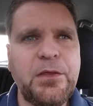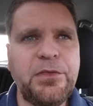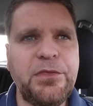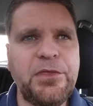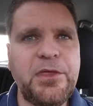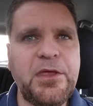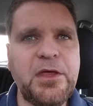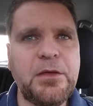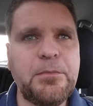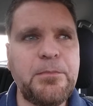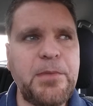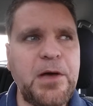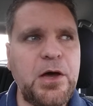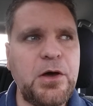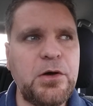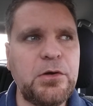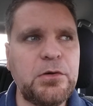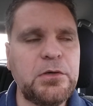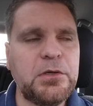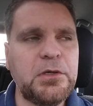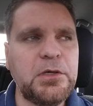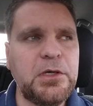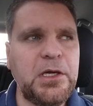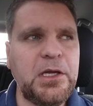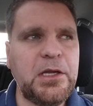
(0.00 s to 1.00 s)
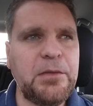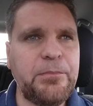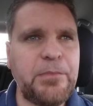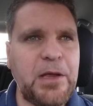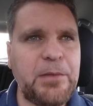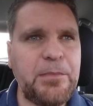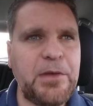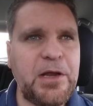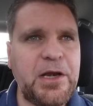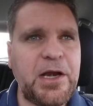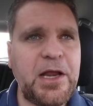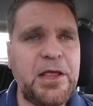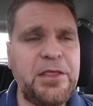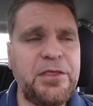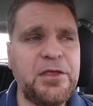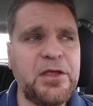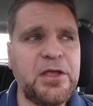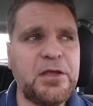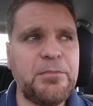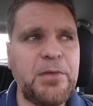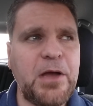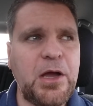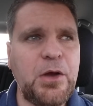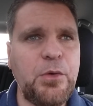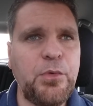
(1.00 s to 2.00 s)
Think about, in my mind, I
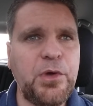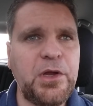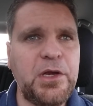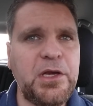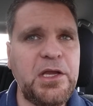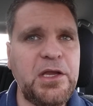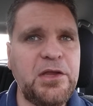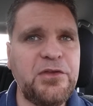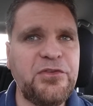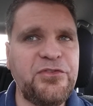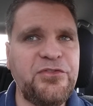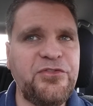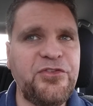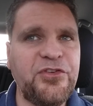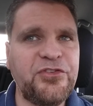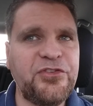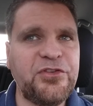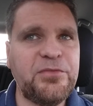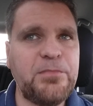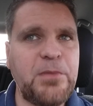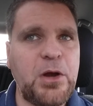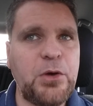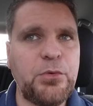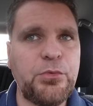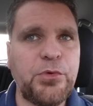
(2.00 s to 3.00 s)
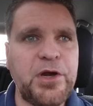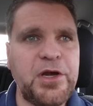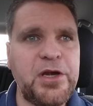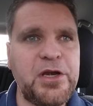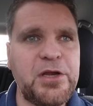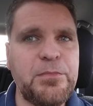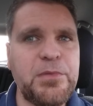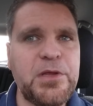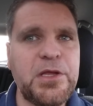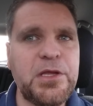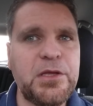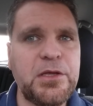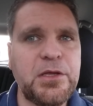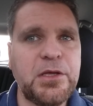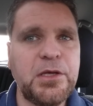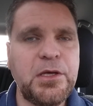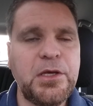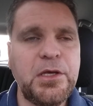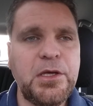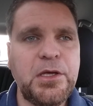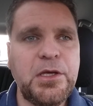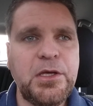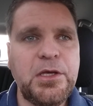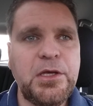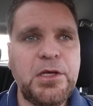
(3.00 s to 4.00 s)
think about when he's just about ready to be
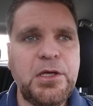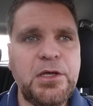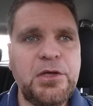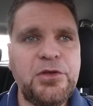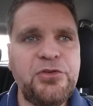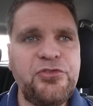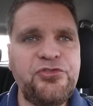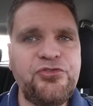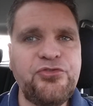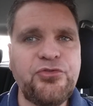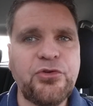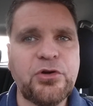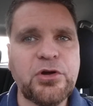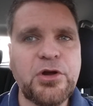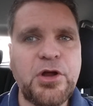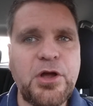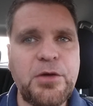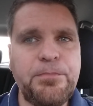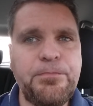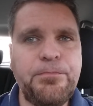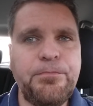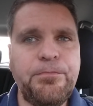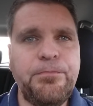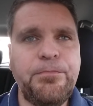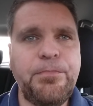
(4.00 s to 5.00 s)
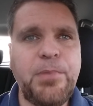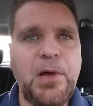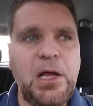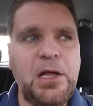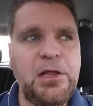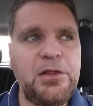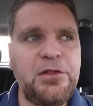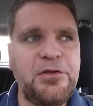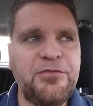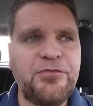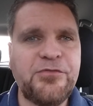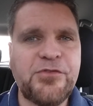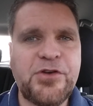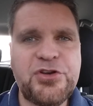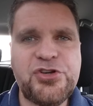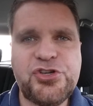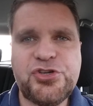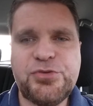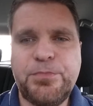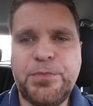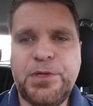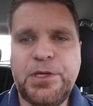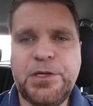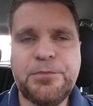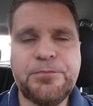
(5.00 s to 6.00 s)
strung up by the
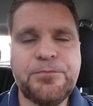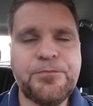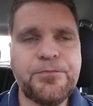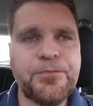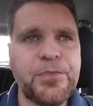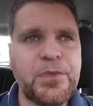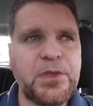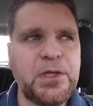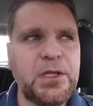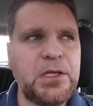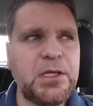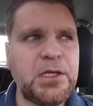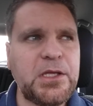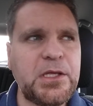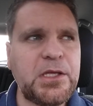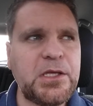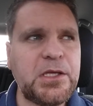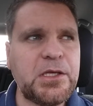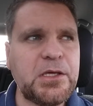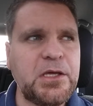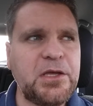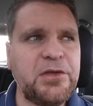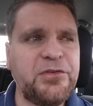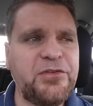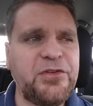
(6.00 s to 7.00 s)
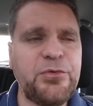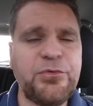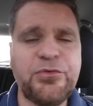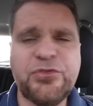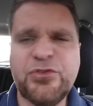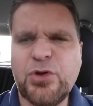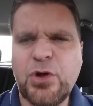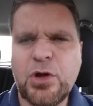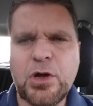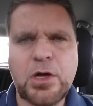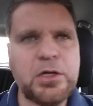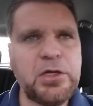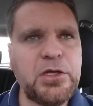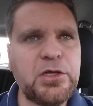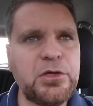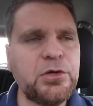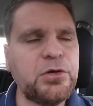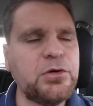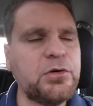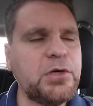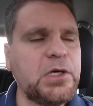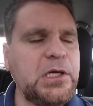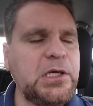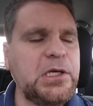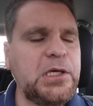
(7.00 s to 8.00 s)
Frenchmen, because he was caught,
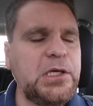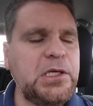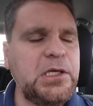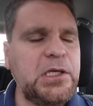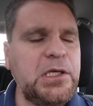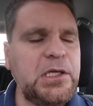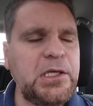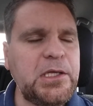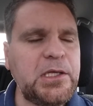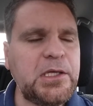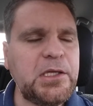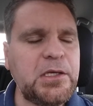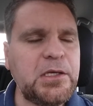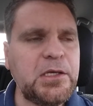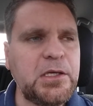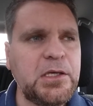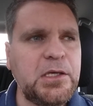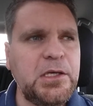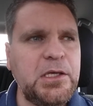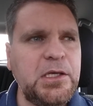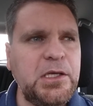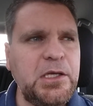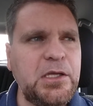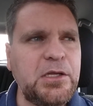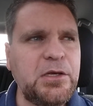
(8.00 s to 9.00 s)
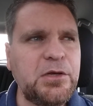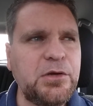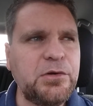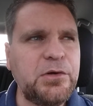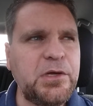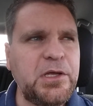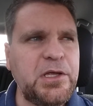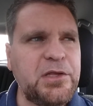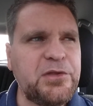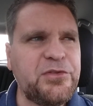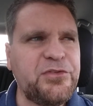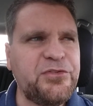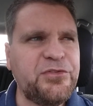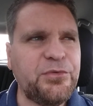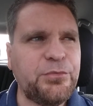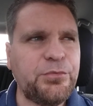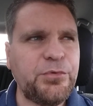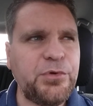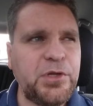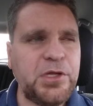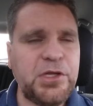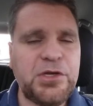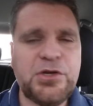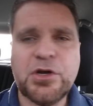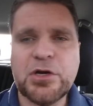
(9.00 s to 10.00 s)
and, it's a
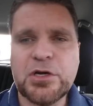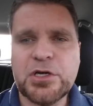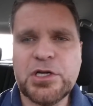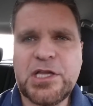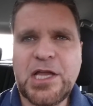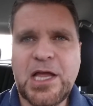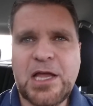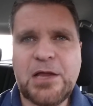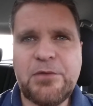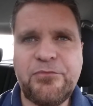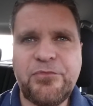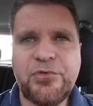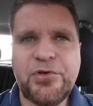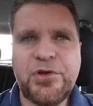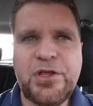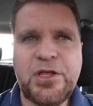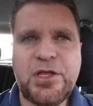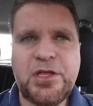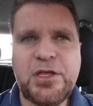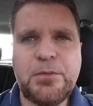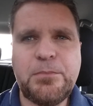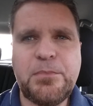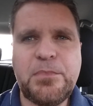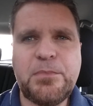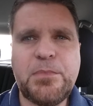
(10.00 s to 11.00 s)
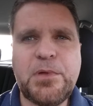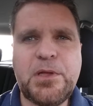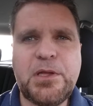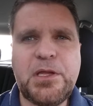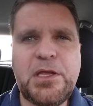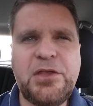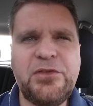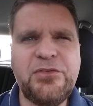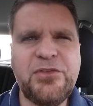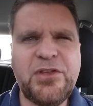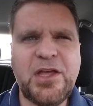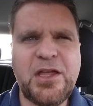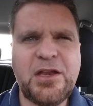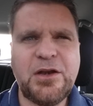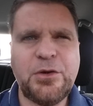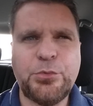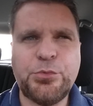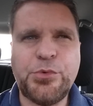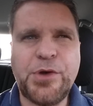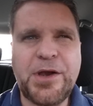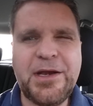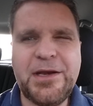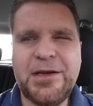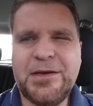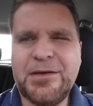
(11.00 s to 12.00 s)
really dark time for him, but he's kind of
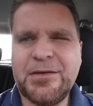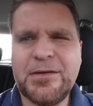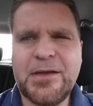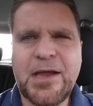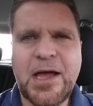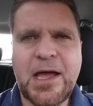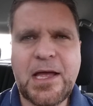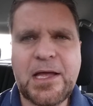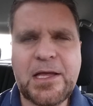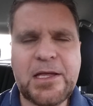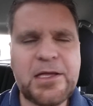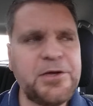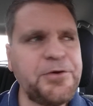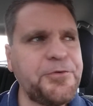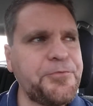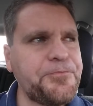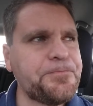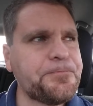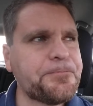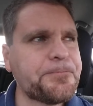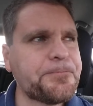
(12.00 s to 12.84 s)
ready to die.